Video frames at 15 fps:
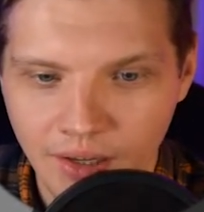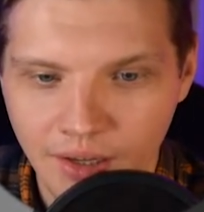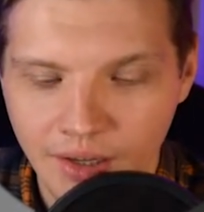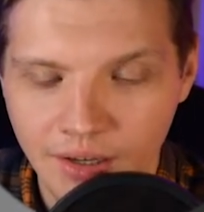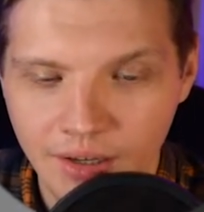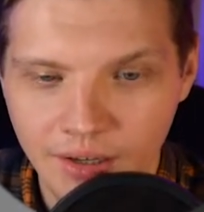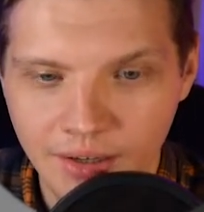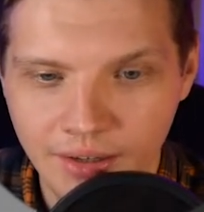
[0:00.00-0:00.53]

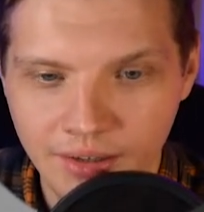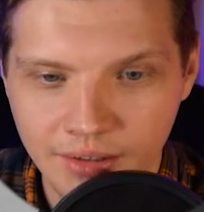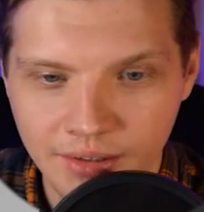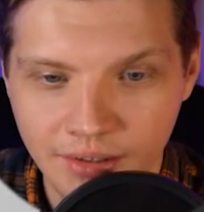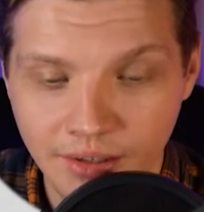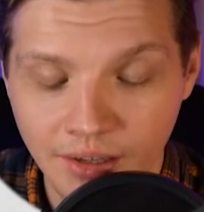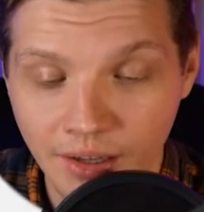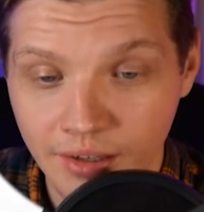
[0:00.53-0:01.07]

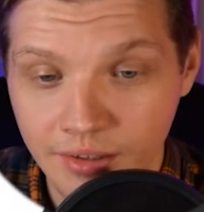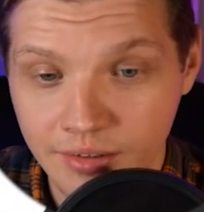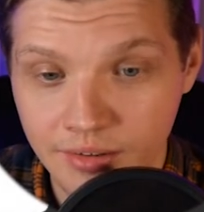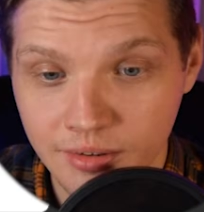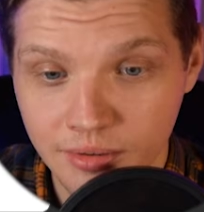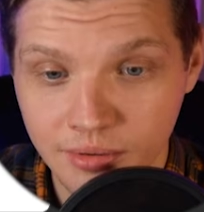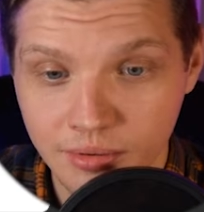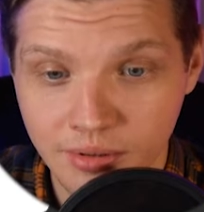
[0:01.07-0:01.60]
And as
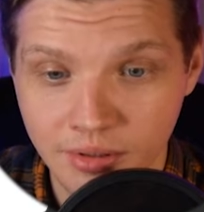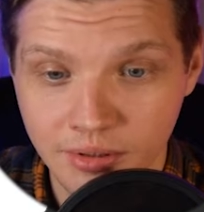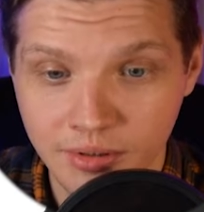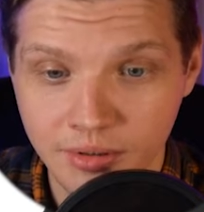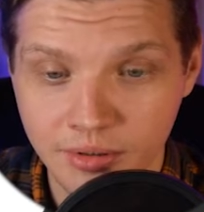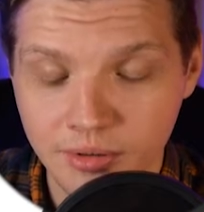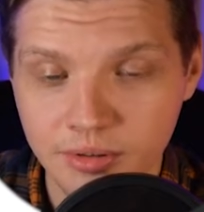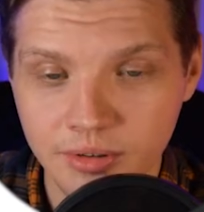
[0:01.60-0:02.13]
you
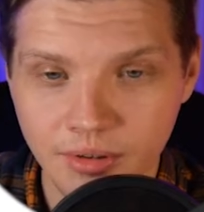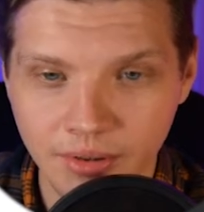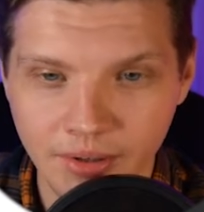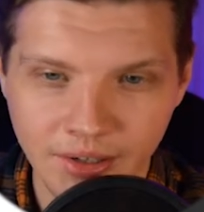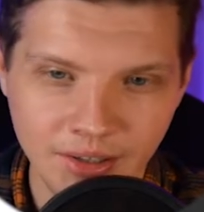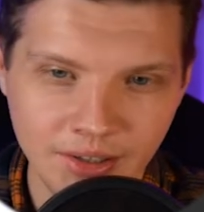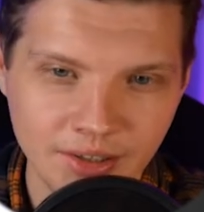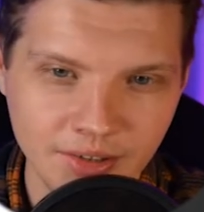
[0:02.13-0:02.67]
can learn
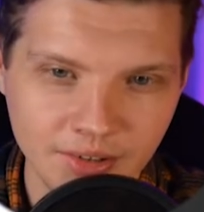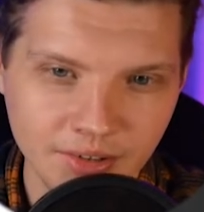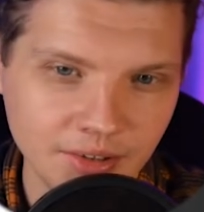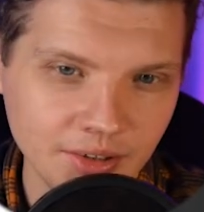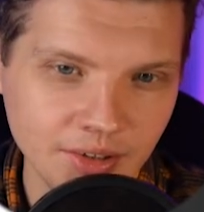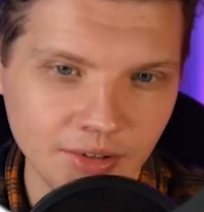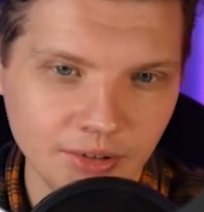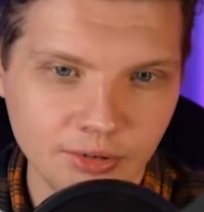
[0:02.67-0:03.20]
there,
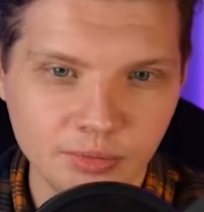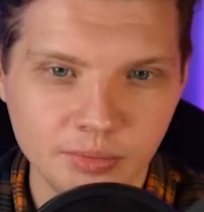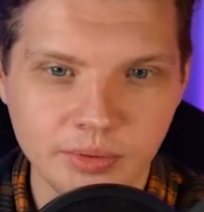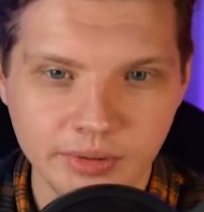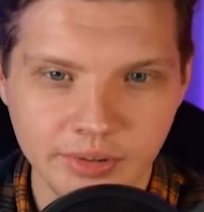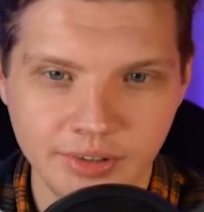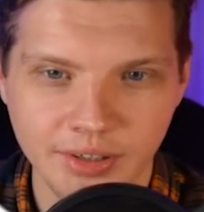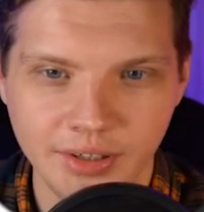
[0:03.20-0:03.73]
the
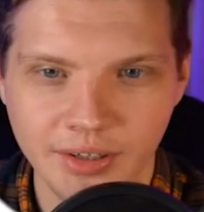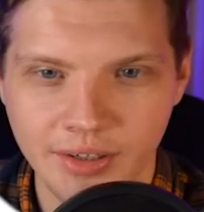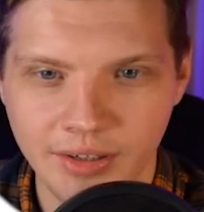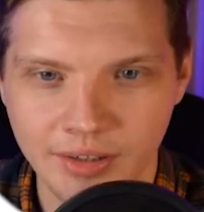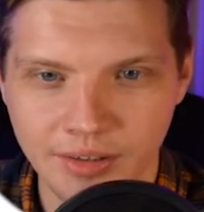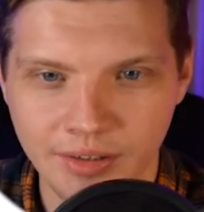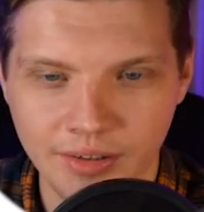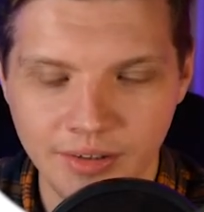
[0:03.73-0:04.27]
Drupal
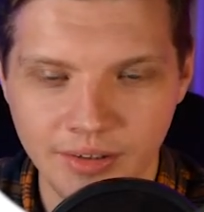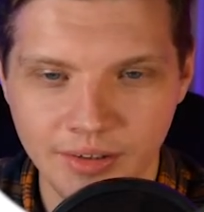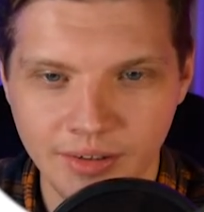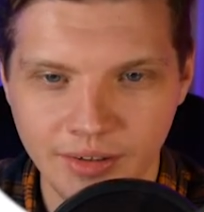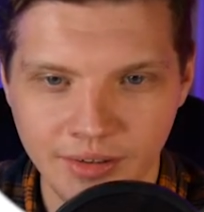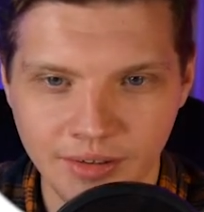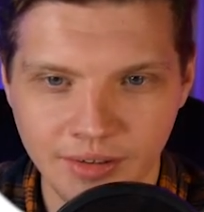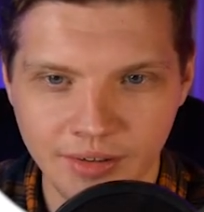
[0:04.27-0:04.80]

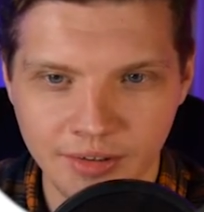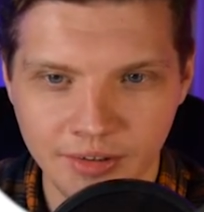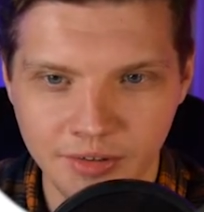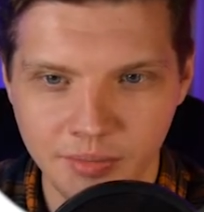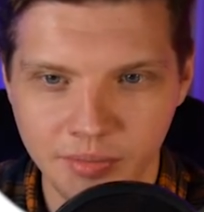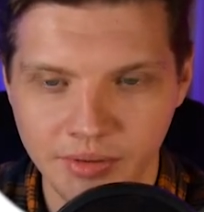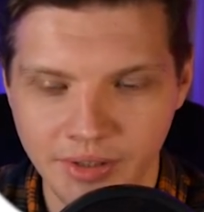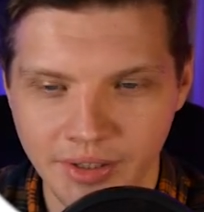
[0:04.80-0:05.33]
10 is
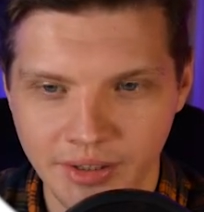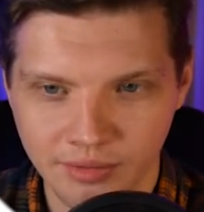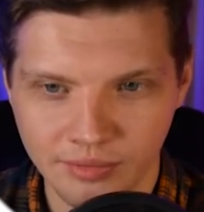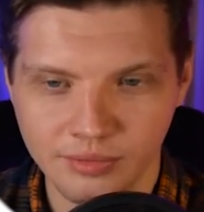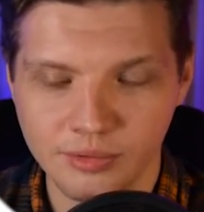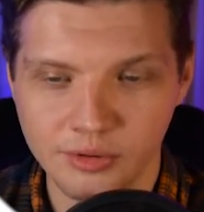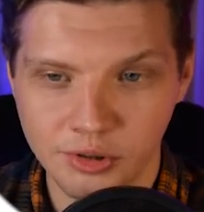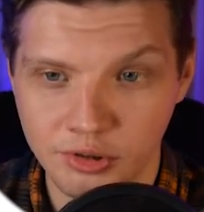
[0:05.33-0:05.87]
planned
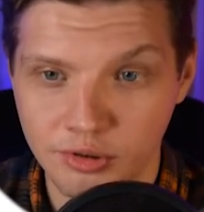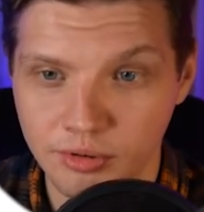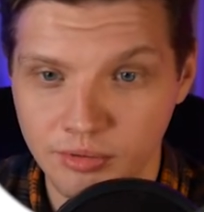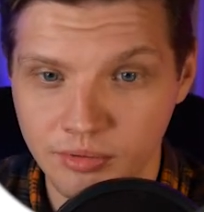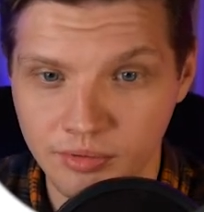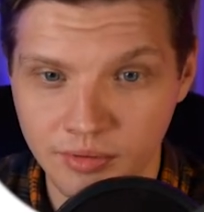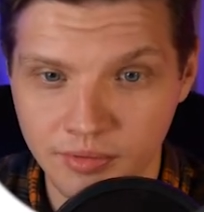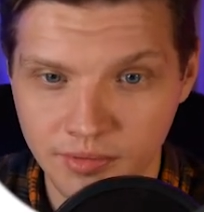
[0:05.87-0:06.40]
for
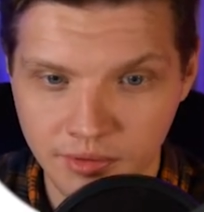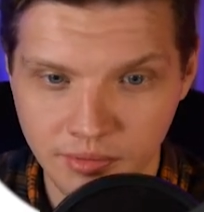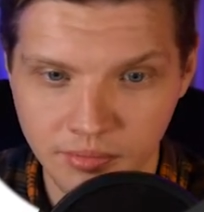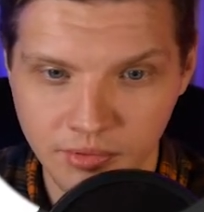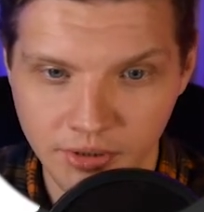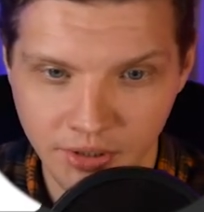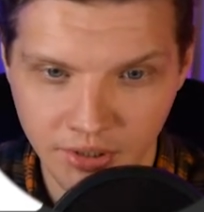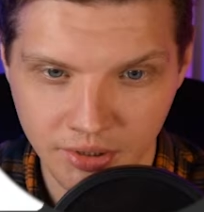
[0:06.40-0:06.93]
June of
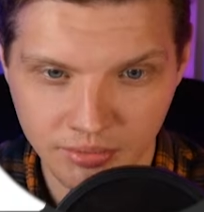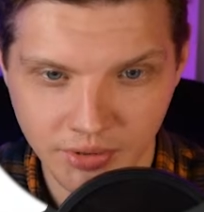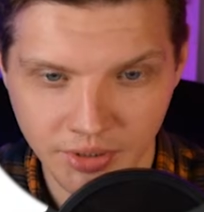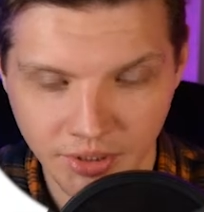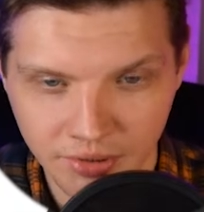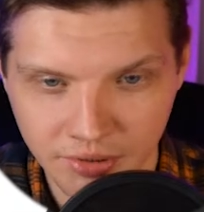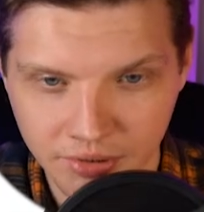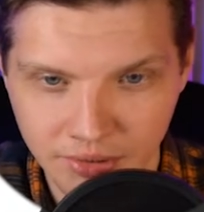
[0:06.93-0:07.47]

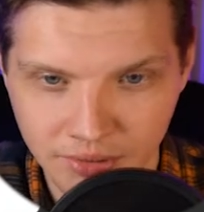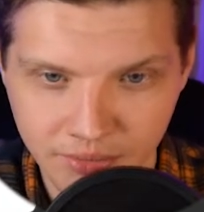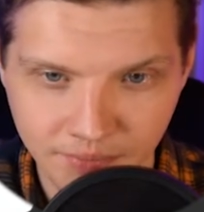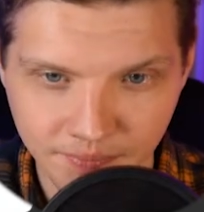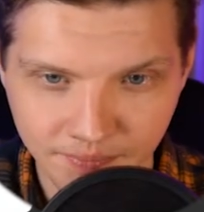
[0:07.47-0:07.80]
2022.